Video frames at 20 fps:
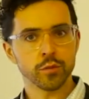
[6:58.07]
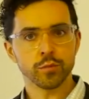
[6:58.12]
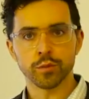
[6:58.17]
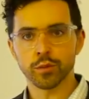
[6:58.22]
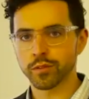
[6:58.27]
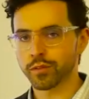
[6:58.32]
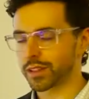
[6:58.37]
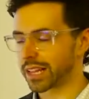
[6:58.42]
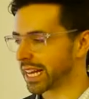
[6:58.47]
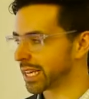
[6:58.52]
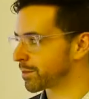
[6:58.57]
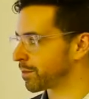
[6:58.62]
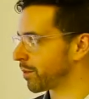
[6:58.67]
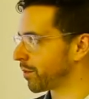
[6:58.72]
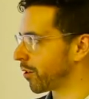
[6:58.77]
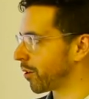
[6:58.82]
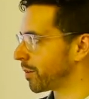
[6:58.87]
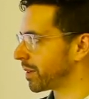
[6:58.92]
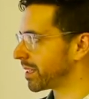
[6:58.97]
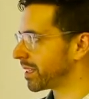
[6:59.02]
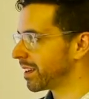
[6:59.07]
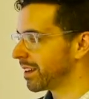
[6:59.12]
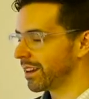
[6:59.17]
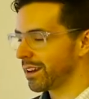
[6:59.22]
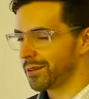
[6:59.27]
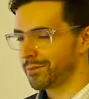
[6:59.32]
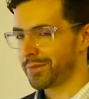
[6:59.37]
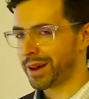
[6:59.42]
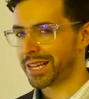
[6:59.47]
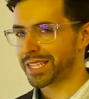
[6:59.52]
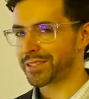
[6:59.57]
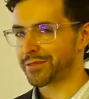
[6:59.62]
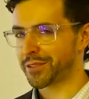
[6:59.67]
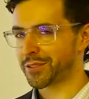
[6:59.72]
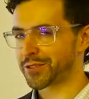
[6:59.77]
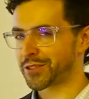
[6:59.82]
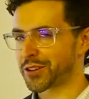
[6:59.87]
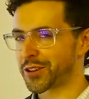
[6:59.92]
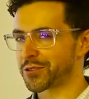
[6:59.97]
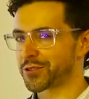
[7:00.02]
improve glass performance.
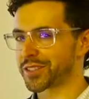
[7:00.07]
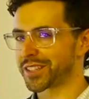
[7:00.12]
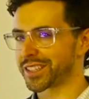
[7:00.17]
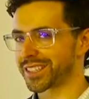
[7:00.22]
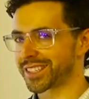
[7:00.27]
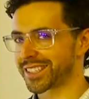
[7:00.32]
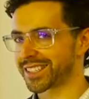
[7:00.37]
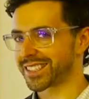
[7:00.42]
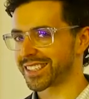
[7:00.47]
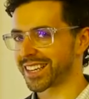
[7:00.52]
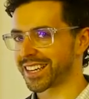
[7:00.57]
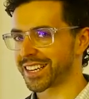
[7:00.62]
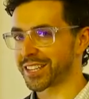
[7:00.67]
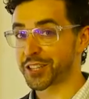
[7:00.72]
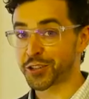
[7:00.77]
Passivhaus knows this uh,